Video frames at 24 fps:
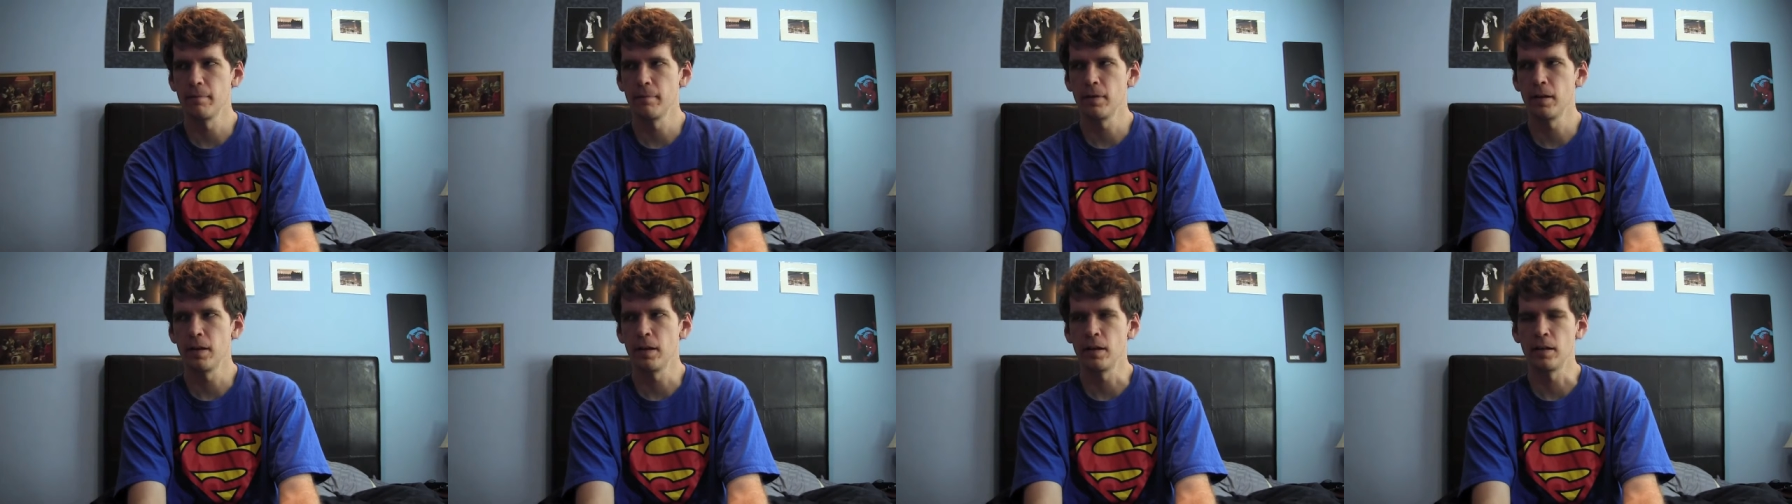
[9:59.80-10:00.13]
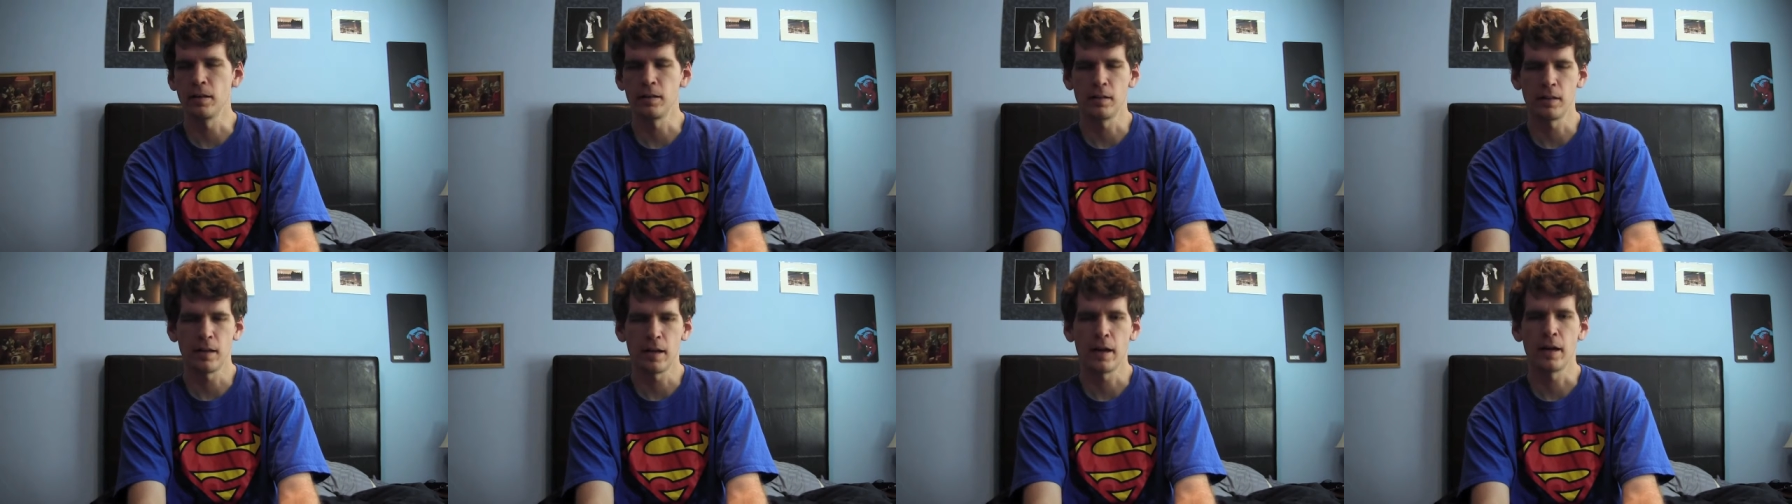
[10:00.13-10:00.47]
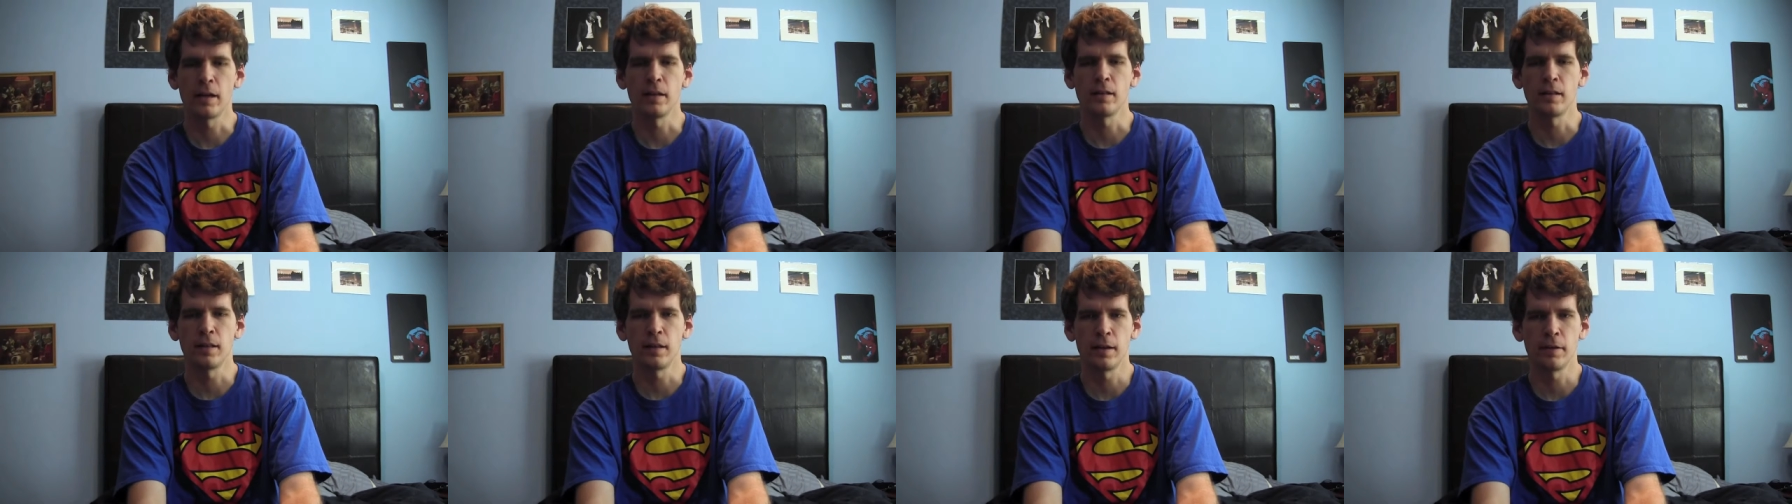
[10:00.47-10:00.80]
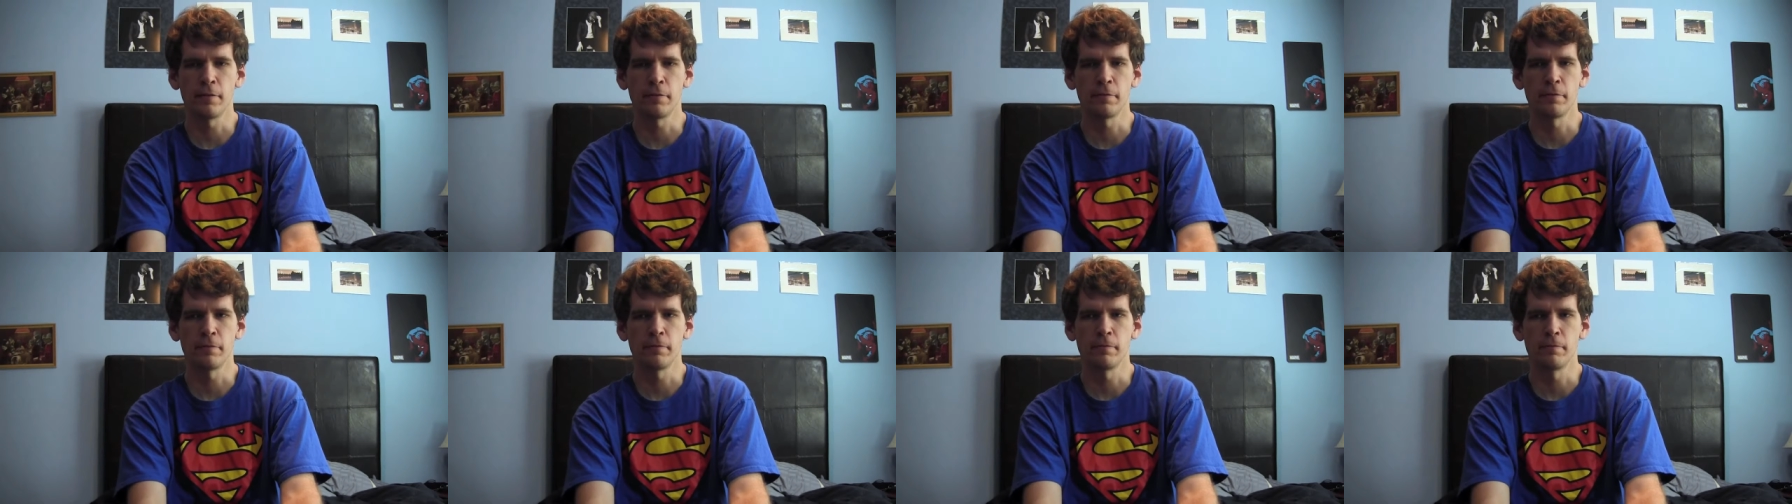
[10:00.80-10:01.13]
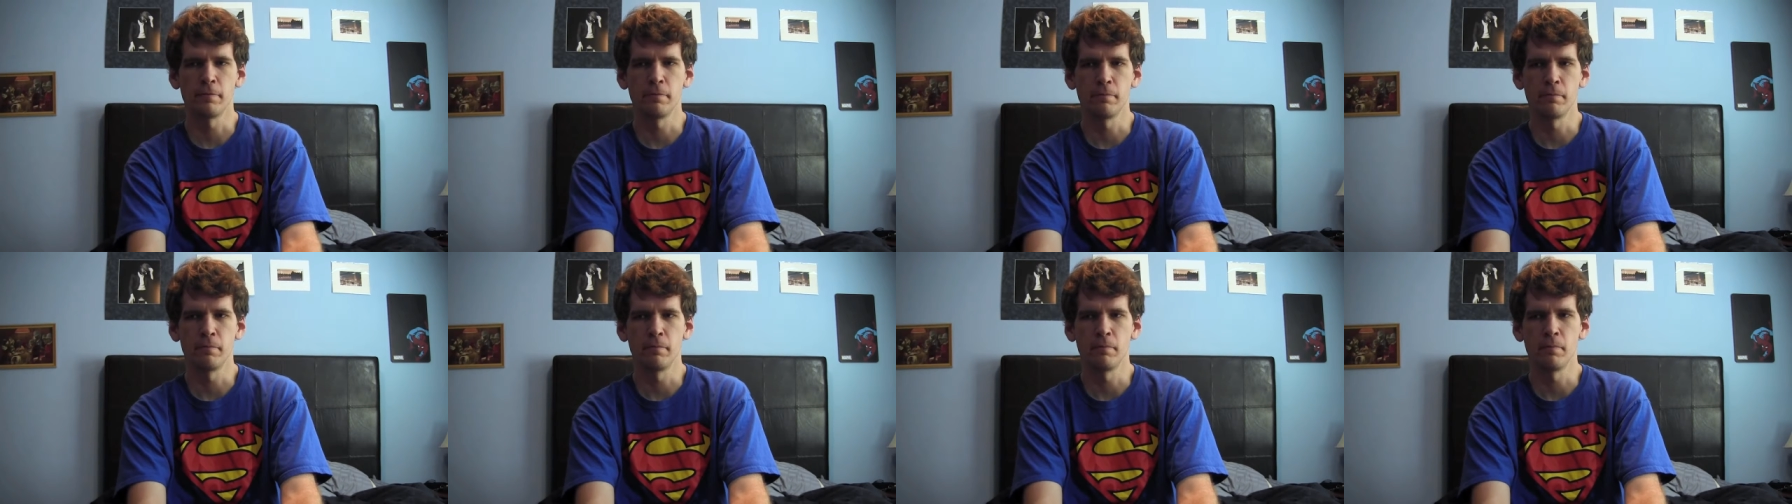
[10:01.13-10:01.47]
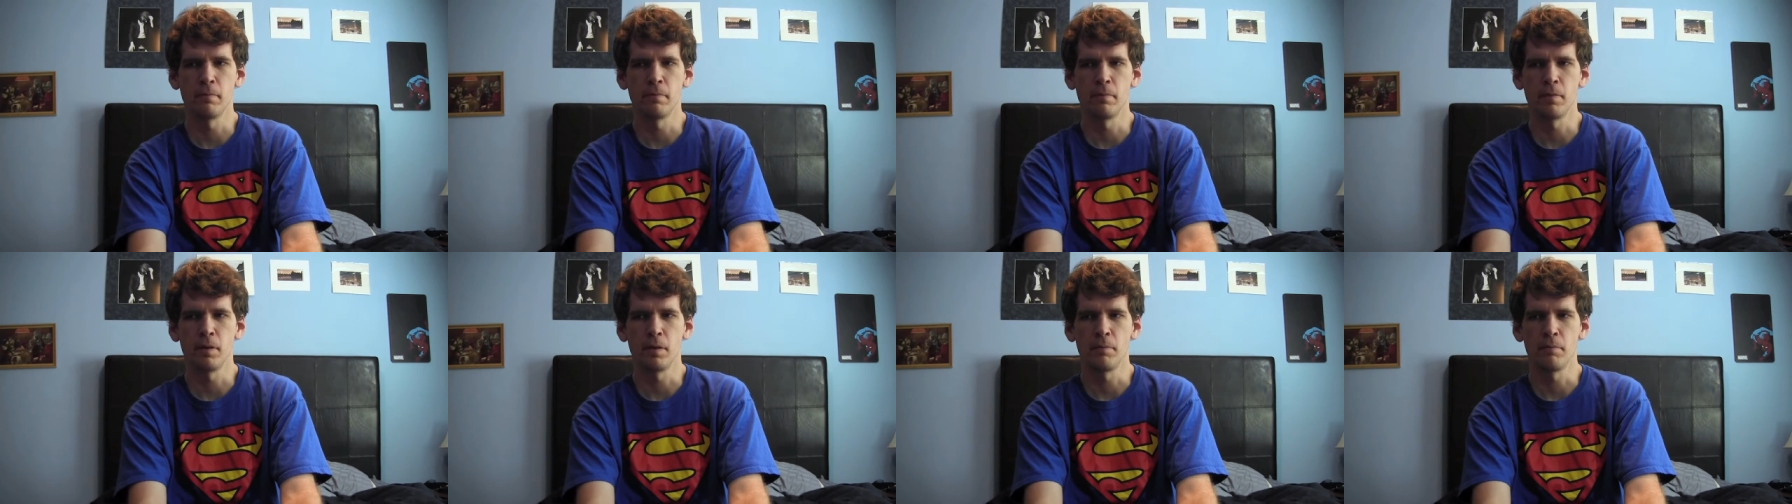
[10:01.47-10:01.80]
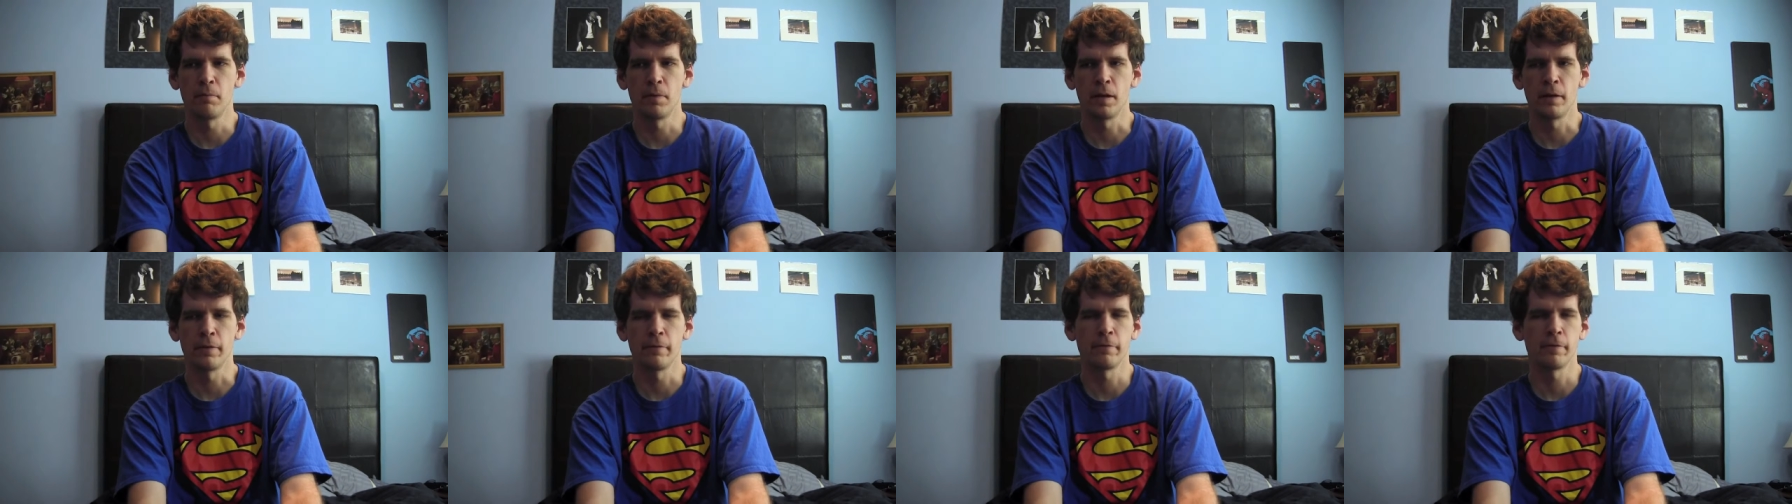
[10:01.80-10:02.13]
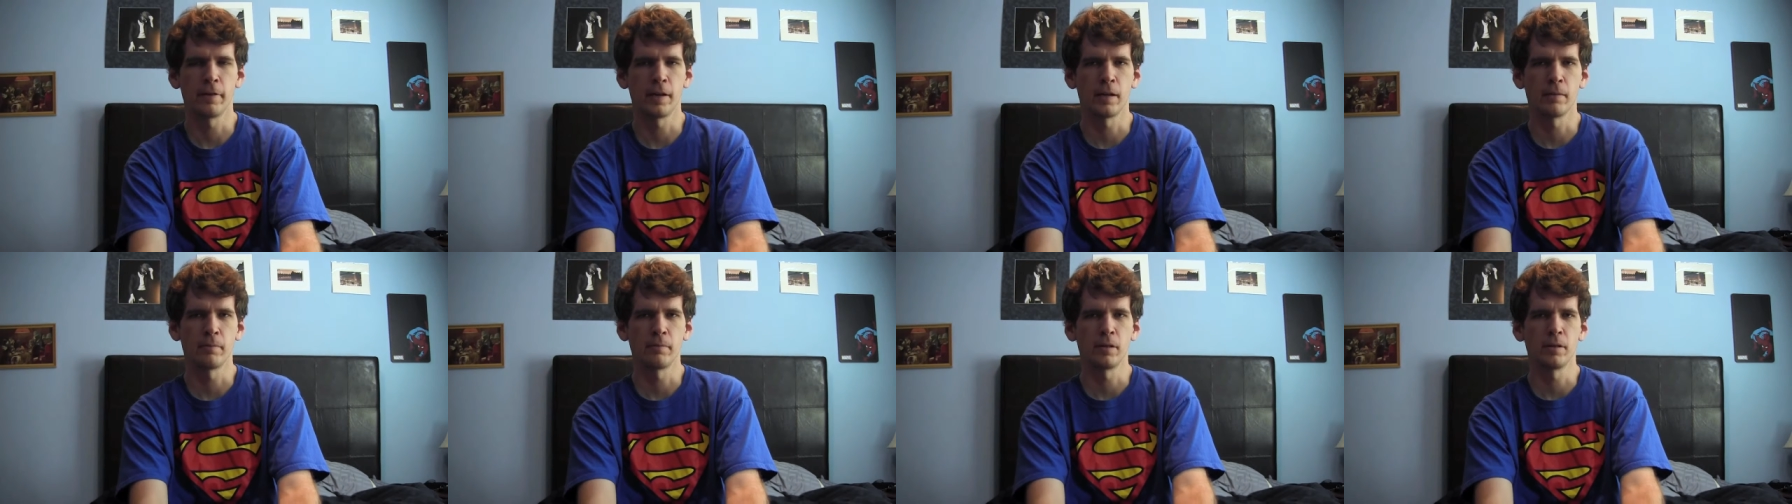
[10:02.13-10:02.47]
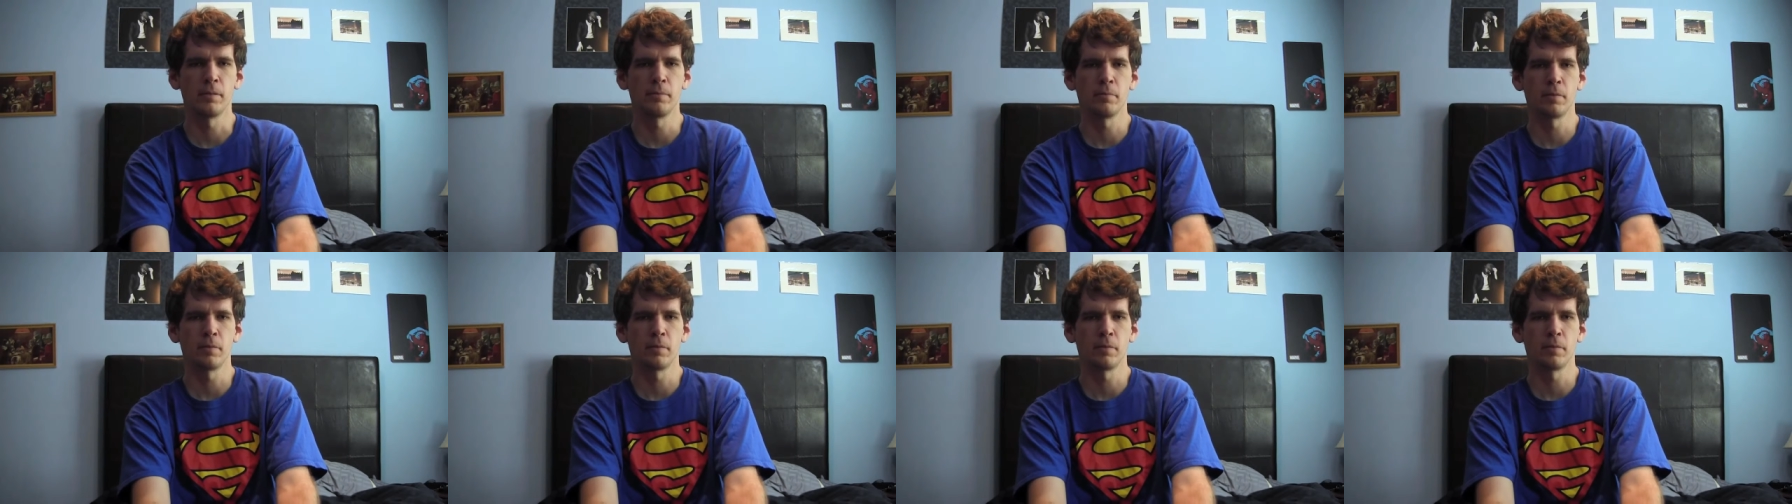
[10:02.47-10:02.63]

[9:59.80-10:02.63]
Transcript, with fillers: I, I left my family